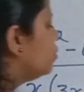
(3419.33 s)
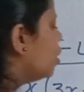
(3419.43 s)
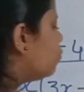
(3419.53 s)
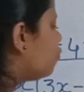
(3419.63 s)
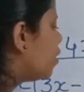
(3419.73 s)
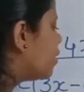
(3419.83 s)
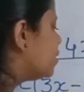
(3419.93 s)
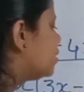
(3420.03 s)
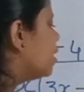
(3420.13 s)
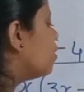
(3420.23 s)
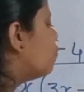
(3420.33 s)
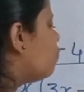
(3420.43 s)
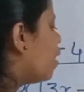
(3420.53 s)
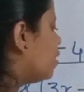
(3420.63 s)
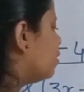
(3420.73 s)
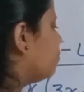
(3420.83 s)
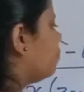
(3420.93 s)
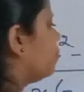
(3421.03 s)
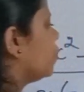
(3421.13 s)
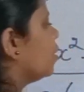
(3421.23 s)
Therefore let us take 1.
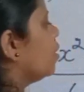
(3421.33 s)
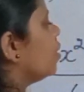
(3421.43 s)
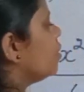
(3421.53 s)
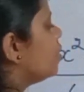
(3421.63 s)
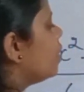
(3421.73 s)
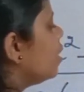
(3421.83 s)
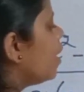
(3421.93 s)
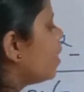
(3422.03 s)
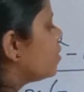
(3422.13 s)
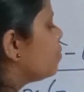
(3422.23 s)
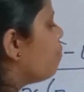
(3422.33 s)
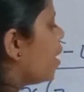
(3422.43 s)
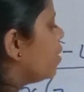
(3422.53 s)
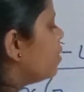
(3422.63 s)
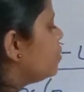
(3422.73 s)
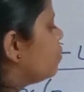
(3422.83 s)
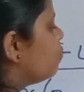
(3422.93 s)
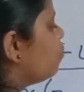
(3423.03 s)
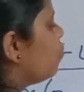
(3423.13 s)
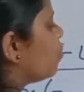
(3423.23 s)
3x minus
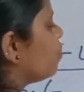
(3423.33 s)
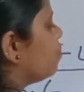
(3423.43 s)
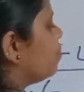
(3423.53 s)
4.